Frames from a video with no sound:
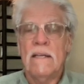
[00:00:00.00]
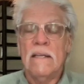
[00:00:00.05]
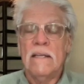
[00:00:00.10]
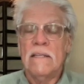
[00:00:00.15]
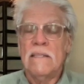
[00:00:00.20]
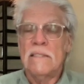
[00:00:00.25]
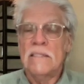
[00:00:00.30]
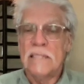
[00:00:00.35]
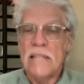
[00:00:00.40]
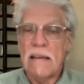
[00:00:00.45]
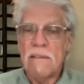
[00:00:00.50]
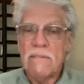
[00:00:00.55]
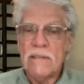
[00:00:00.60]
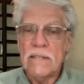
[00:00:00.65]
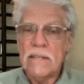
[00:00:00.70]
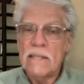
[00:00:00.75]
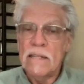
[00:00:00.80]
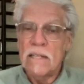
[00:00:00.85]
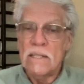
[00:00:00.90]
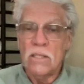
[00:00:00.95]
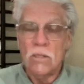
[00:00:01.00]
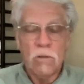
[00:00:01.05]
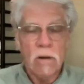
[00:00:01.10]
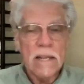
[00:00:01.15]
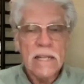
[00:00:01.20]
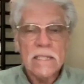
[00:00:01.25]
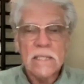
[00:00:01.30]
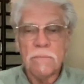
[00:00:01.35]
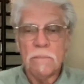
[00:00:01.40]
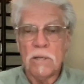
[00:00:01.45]
7, the
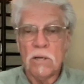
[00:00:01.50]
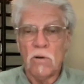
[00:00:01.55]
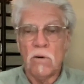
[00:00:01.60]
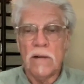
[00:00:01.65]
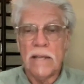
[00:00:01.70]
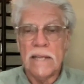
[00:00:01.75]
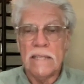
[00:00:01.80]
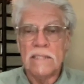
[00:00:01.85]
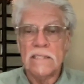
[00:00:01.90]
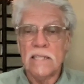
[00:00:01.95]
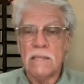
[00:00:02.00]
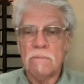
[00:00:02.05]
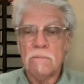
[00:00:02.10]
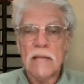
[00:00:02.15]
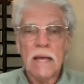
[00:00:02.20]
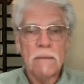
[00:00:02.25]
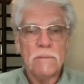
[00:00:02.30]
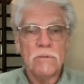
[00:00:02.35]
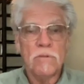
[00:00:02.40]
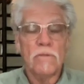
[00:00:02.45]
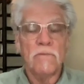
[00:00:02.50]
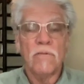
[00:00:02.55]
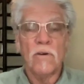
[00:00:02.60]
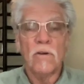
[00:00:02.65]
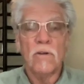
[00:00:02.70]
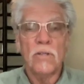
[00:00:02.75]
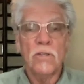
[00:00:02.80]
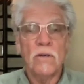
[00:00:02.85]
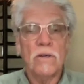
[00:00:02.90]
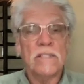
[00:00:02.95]
transmitter end, sometimes
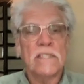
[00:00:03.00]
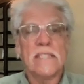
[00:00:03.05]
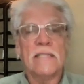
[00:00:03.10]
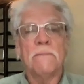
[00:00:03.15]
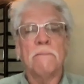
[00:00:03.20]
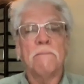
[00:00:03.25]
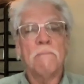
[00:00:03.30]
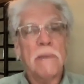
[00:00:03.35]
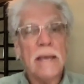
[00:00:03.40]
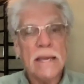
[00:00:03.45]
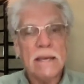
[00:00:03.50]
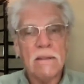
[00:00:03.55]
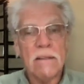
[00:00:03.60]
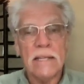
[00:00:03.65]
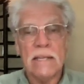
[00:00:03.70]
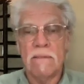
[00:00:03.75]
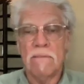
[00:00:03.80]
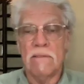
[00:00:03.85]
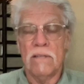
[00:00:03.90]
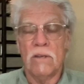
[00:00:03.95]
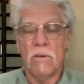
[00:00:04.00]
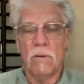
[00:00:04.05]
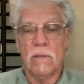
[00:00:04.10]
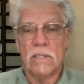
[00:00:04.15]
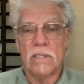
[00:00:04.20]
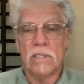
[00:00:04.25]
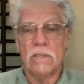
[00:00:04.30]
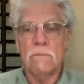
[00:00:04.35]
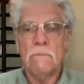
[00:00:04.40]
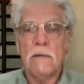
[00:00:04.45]
referred to as the male end of the
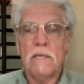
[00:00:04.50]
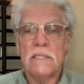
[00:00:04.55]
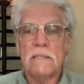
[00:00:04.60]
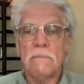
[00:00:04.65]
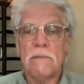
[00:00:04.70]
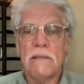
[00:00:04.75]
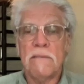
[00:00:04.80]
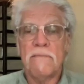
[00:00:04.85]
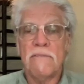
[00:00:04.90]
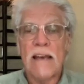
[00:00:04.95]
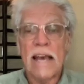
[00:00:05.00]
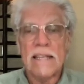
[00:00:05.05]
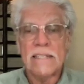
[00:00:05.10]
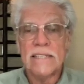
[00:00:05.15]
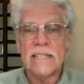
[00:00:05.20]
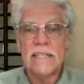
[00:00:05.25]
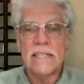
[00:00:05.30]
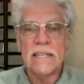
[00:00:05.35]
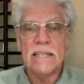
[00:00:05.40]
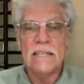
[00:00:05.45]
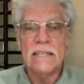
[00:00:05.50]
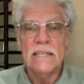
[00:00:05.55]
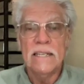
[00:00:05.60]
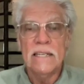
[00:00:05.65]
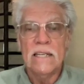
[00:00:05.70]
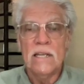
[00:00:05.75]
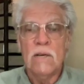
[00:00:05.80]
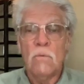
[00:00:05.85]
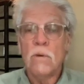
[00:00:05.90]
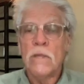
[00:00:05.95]
crystal, must be faceted
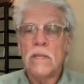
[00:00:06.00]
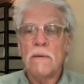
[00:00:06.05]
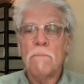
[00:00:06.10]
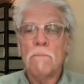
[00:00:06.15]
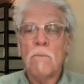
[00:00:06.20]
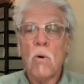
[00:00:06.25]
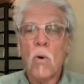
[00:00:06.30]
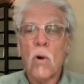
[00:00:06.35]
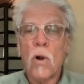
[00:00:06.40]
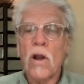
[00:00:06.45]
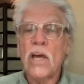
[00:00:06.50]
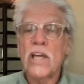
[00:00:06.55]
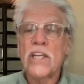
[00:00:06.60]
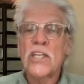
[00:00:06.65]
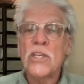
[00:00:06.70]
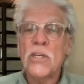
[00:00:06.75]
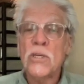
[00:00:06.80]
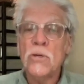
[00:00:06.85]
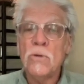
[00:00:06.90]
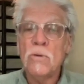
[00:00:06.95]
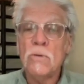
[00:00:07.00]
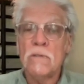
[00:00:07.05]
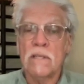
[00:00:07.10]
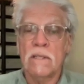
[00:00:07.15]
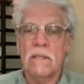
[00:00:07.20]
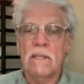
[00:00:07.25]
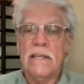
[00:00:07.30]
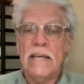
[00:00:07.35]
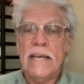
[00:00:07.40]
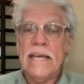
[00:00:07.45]
with a more acute
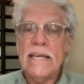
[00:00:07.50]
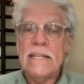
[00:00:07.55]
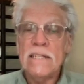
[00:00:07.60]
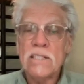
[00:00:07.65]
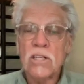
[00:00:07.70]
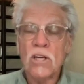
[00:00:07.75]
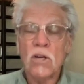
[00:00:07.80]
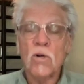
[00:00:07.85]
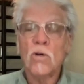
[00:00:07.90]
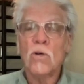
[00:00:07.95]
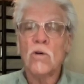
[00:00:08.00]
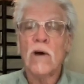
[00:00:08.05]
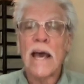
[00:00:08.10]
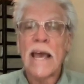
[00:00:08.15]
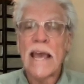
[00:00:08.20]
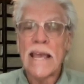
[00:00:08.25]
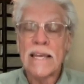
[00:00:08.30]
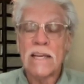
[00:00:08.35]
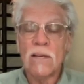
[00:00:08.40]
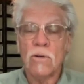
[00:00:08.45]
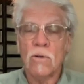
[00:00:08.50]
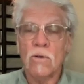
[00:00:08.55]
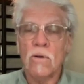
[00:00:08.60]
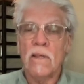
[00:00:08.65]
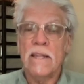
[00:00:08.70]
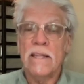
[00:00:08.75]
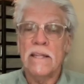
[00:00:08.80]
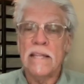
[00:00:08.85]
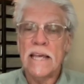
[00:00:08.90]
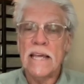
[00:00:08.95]
internal angle
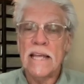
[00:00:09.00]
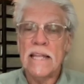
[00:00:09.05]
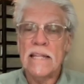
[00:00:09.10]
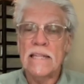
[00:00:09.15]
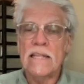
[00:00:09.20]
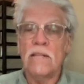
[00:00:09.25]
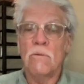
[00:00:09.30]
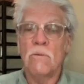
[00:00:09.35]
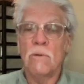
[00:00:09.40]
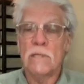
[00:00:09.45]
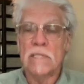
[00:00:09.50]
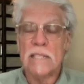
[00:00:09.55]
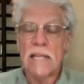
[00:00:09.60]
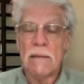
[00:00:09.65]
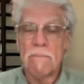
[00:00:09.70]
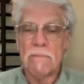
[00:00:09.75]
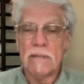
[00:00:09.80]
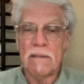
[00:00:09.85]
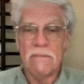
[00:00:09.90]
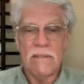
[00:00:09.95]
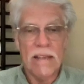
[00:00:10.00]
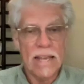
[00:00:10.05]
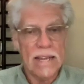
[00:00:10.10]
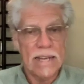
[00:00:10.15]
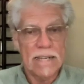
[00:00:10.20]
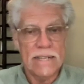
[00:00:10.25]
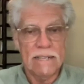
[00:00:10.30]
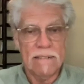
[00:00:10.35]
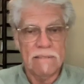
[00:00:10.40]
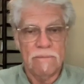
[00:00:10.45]
than the receptive end.